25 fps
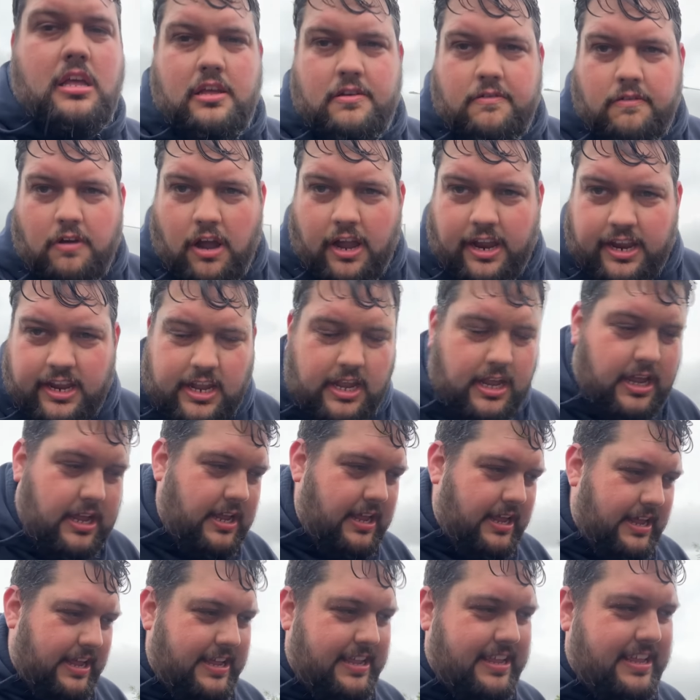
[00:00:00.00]
Right,
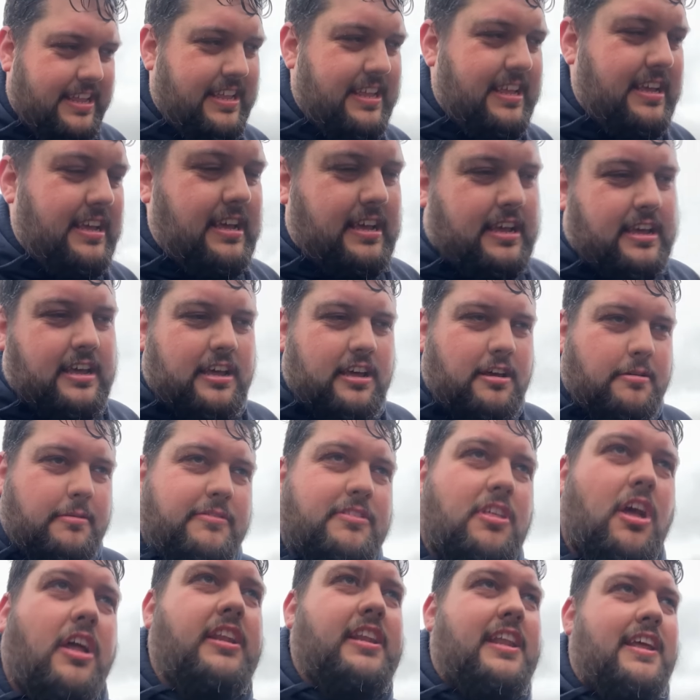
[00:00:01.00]
we've
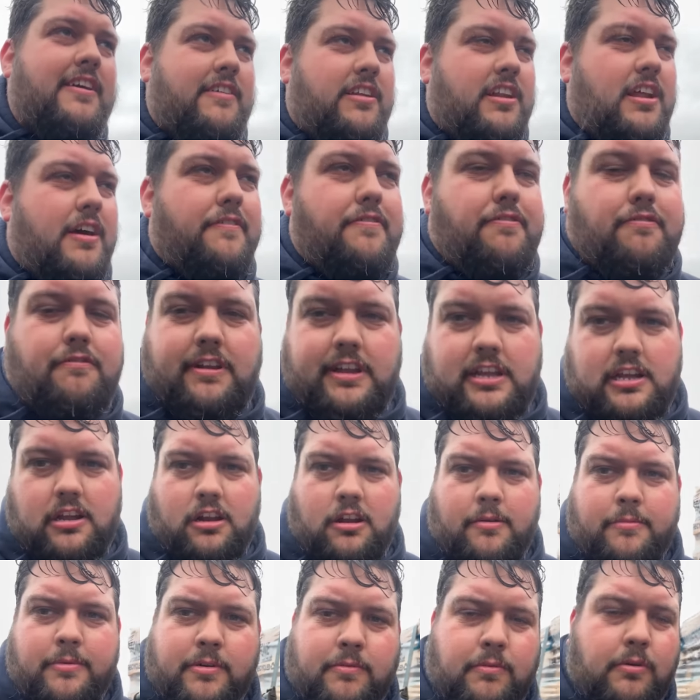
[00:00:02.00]
done near enough 3
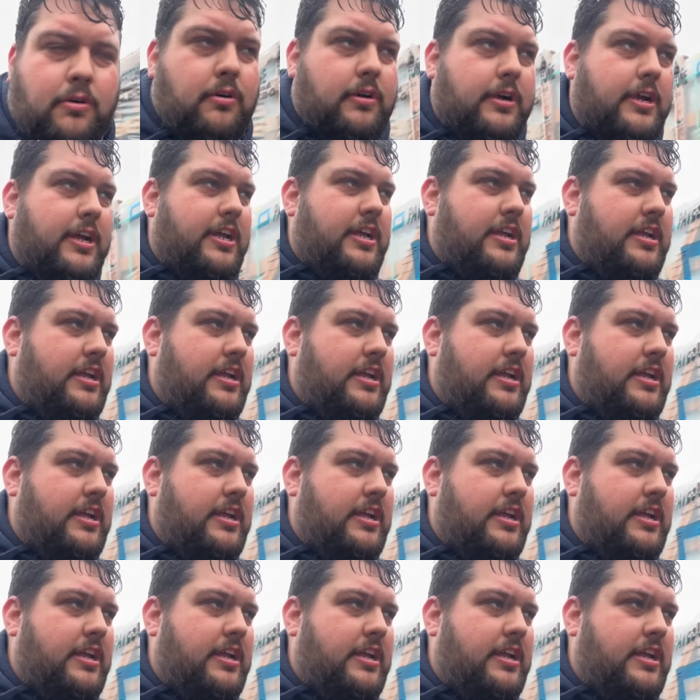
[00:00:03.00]
kilometre walk.